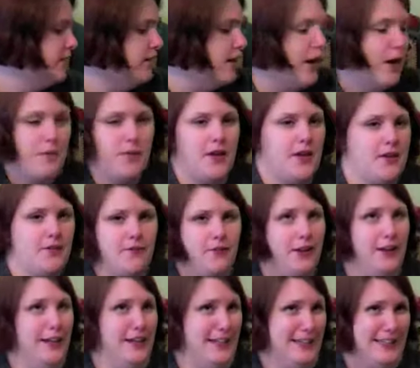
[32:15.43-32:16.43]
I'll pay for
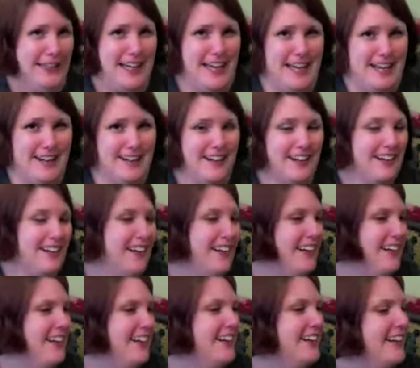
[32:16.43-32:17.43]
it later.
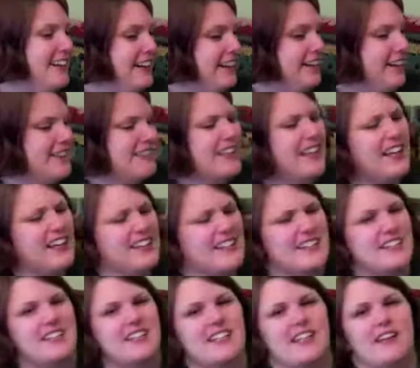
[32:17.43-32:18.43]
Because I like
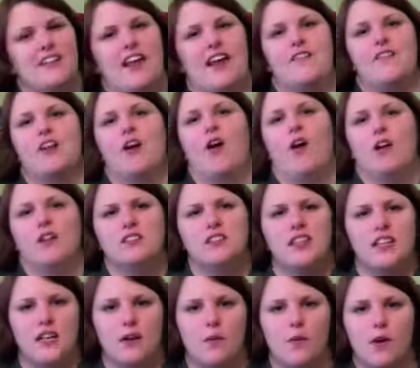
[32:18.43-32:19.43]
to sit down and have it all
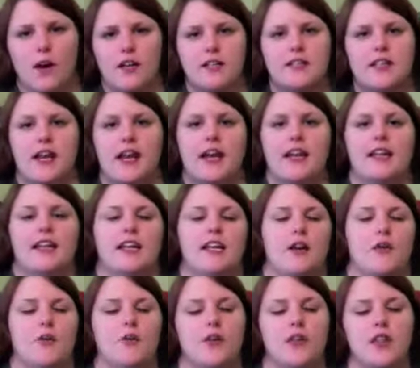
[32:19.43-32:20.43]
done at once. I kind of get in
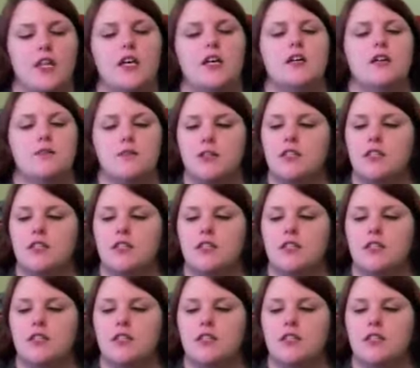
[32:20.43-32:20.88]
a rhythm.